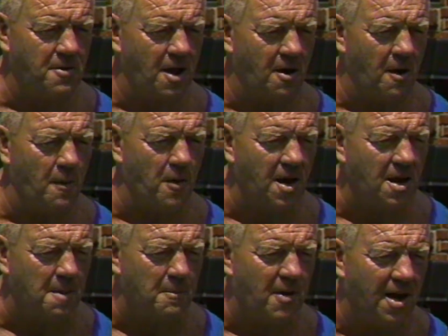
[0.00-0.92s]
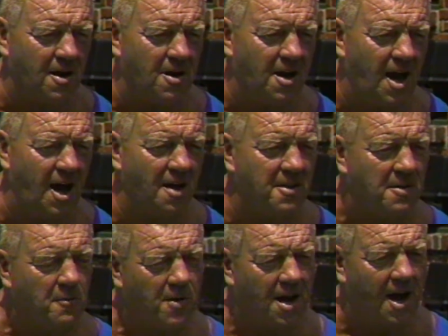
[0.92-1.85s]
are really bigger now
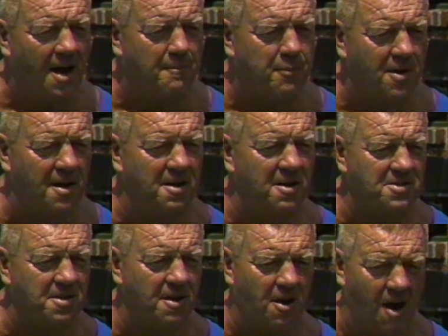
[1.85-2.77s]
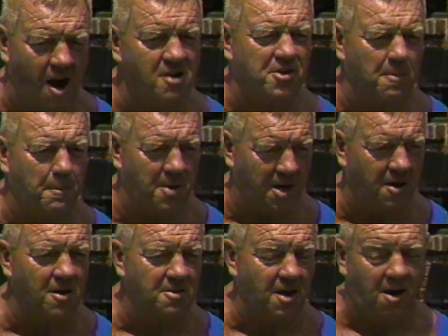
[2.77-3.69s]
than when I played is the guards are
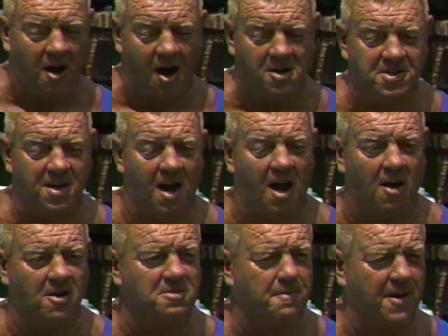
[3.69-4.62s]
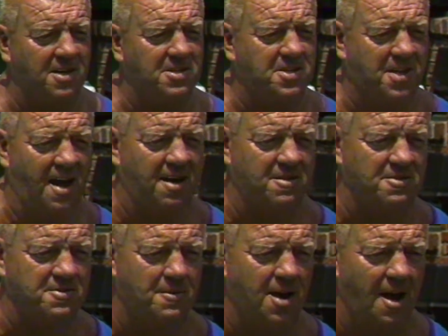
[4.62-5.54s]
bigger. The guards now are as big as
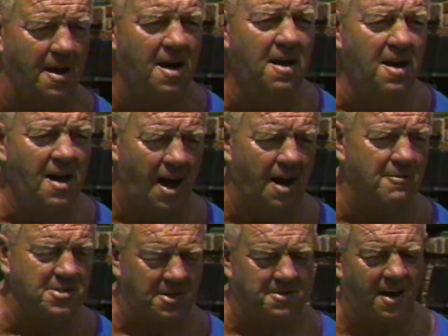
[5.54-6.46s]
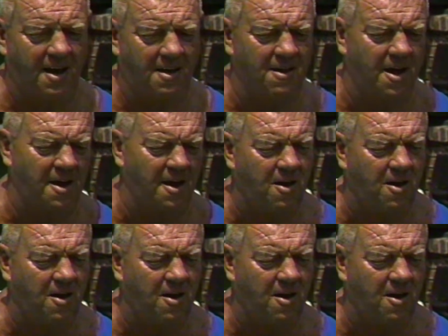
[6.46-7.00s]
tackles. When I was a tackle and a